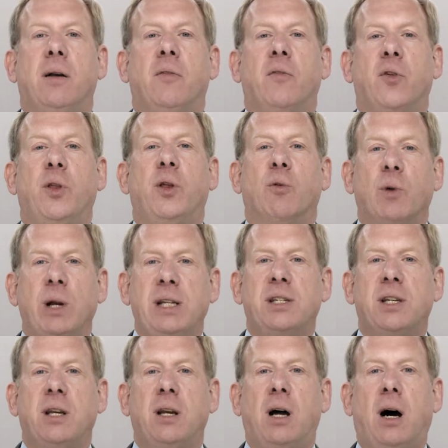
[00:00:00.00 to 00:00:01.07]
for the
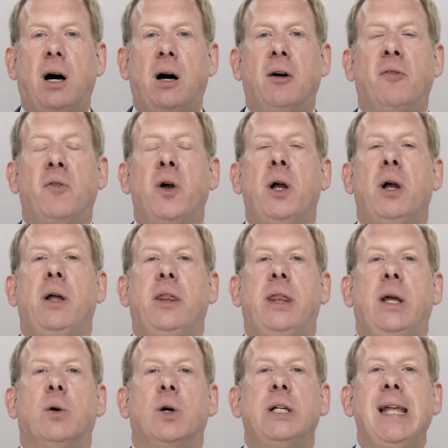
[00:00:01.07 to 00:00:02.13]
reason of
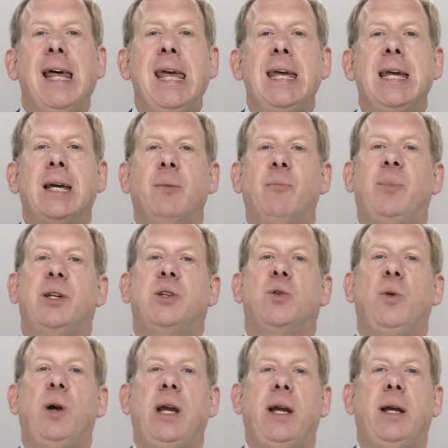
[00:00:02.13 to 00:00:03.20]
the link
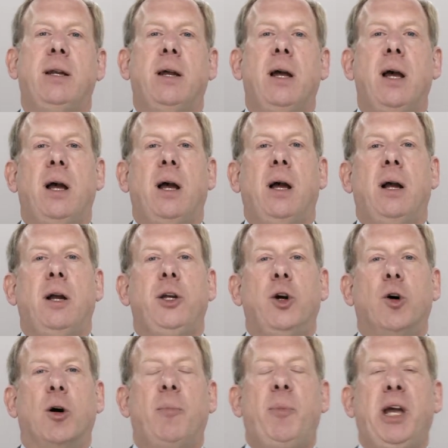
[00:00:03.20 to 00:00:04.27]
between
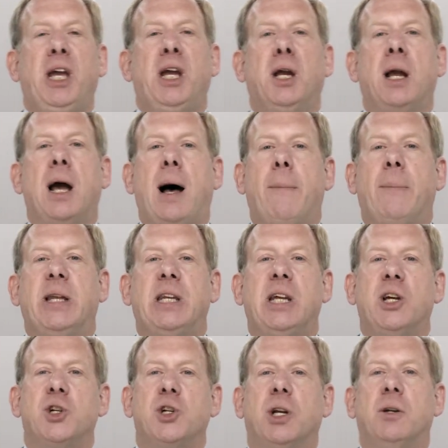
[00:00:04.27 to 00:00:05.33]
European
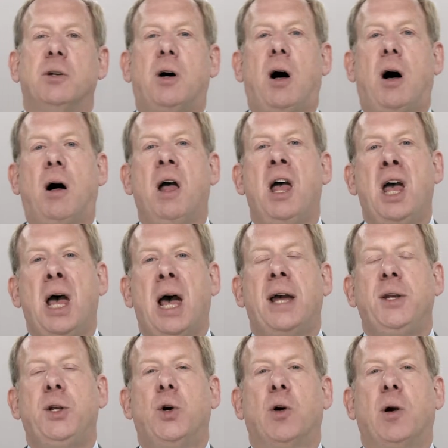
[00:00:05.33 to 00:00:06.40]
competition law
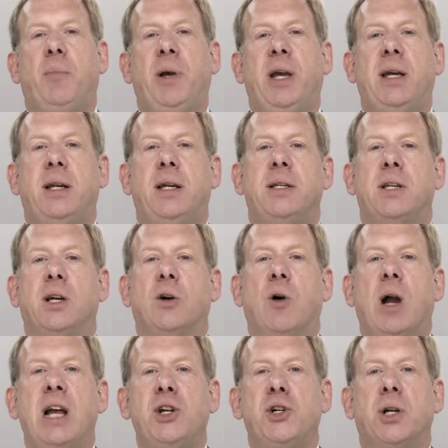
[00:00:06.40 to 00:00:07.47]
and European
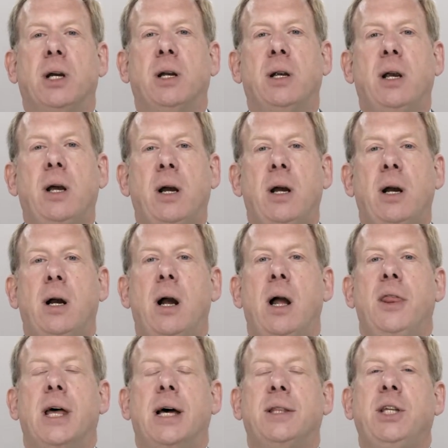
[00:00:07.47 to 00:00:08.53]
integration,
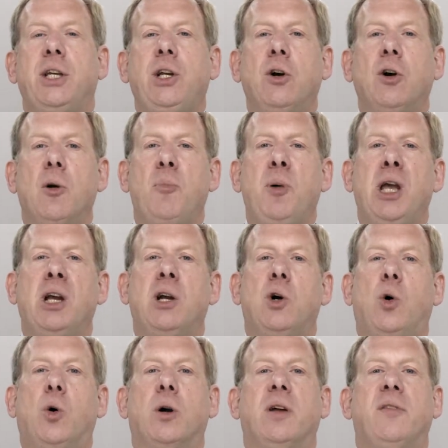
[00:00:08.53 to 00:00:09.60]
that the European
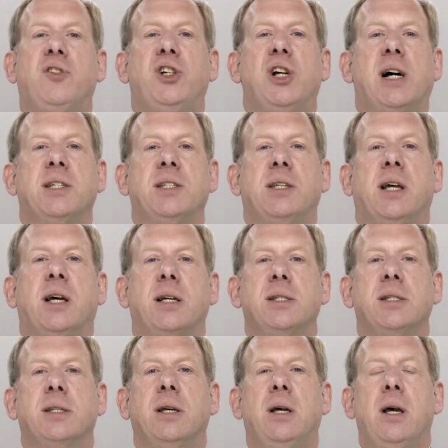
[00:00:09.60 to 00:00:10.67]
Court of
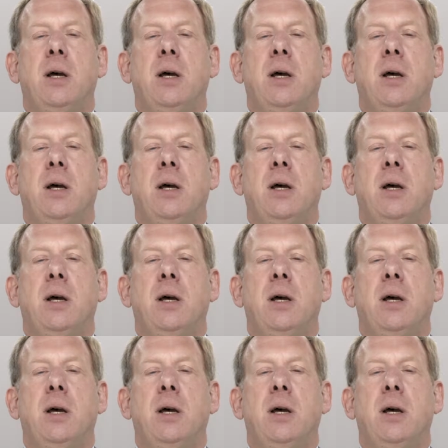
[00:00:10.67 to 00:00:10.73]
Justice,